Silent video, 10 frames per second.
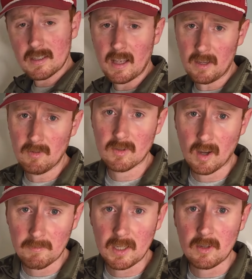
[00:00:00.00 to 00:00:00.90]
that you
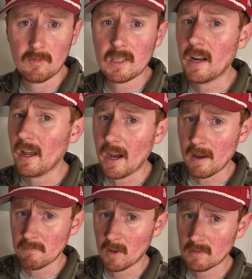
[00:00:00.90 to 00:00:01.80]
saw me do today,
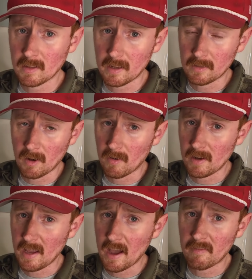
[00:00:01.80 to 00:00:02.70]
I most likely
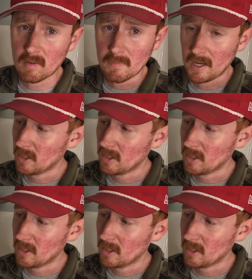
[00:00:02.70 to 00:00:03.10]
already have on my